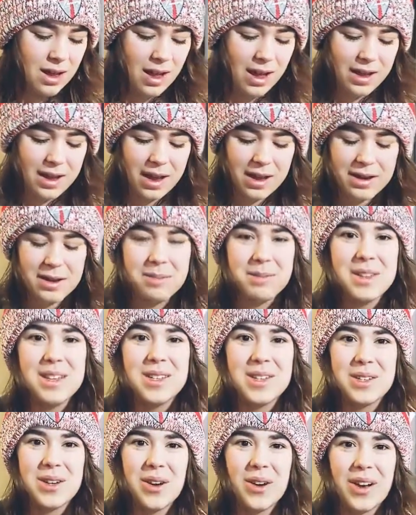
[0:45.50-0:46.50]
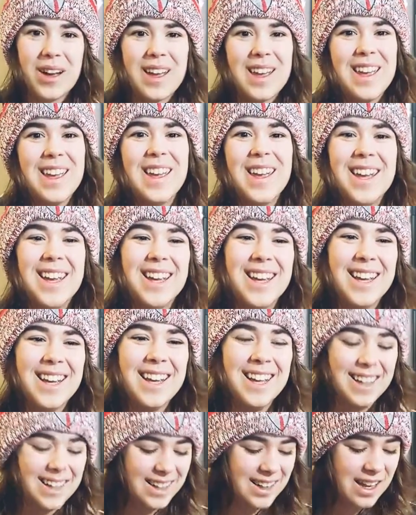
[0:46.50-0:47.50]
I got him this toy.
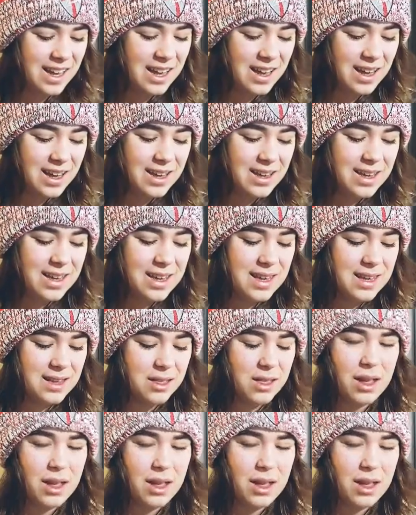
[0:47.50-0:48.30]
He